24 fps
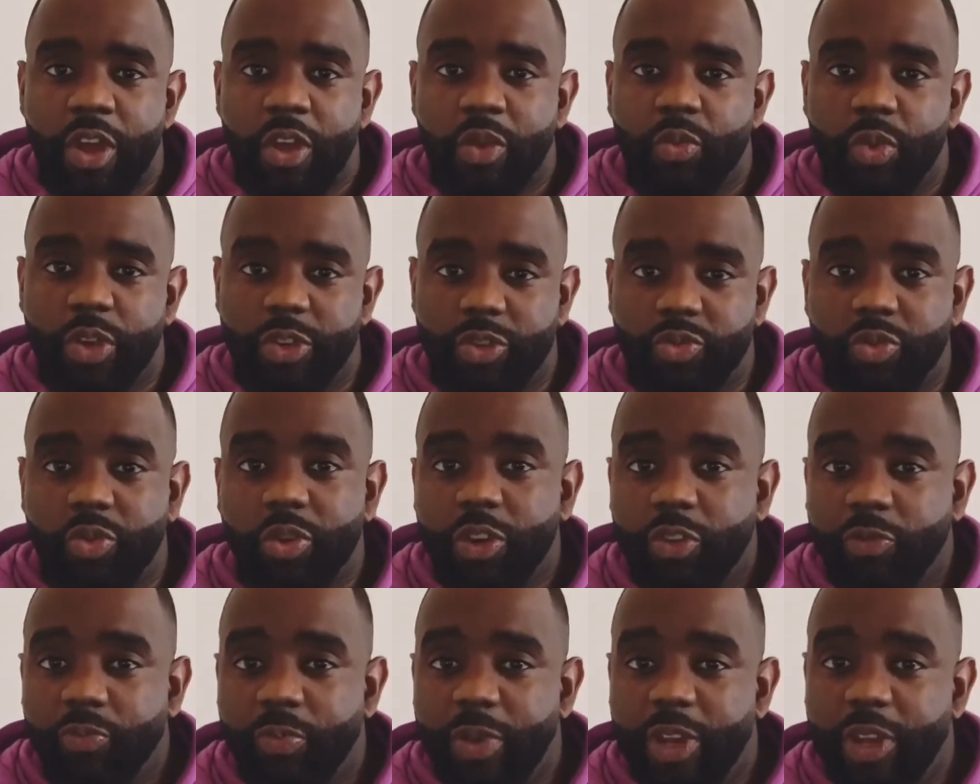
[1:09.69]
which would
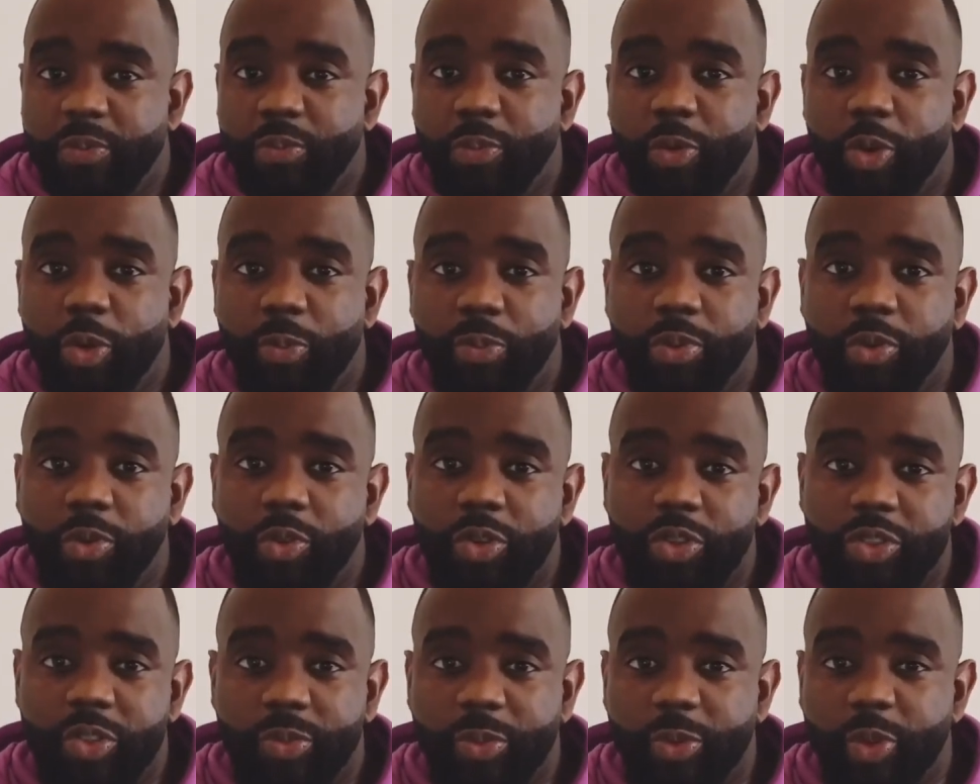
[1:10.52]
have been more
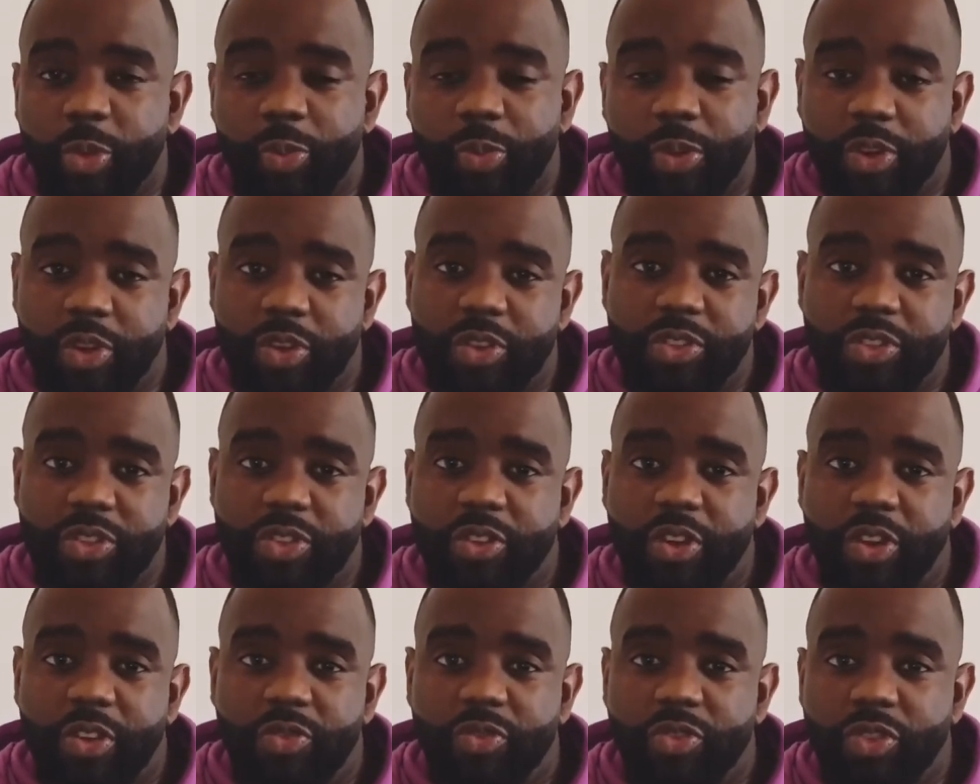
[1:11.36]
plausible because, you
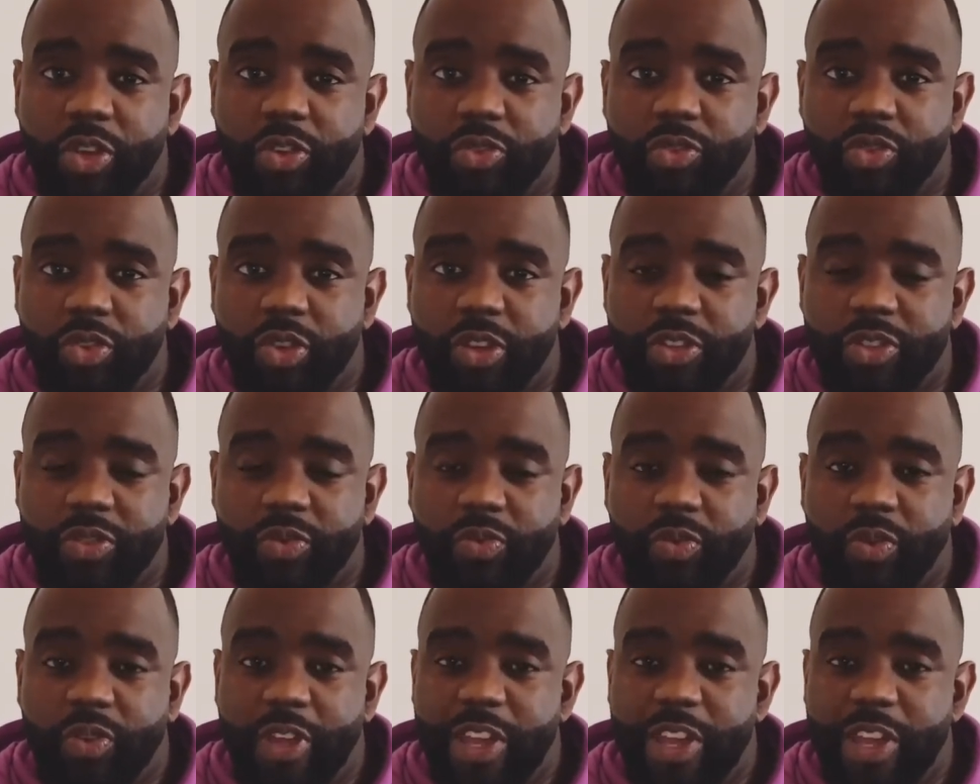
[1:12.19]
know, Joe Joyce,